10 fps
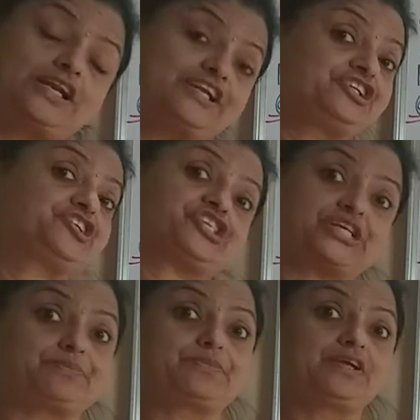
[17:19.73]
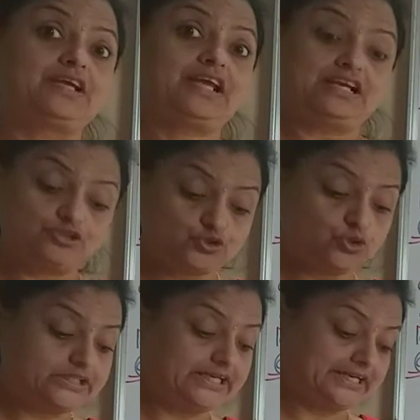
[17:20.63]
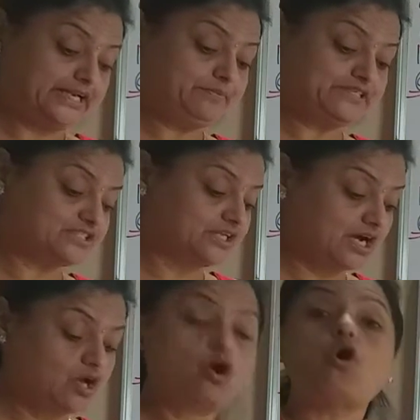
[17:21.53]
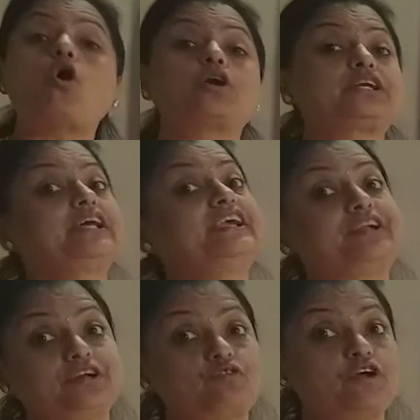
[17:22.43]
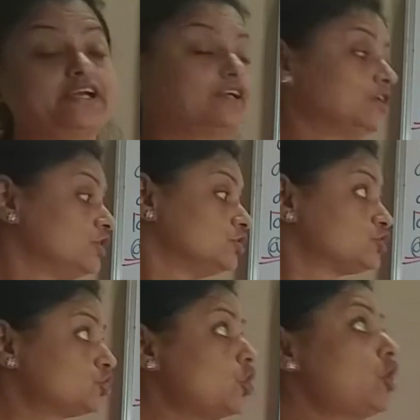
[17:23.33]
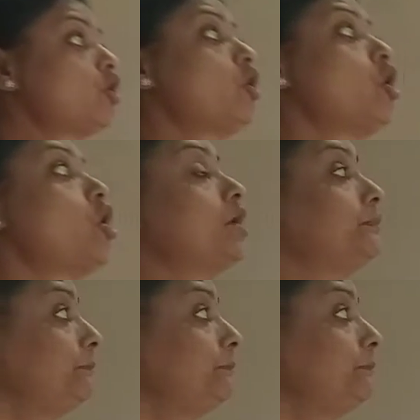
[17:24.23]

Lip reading: like shape, and so the name is the octahedral void. So on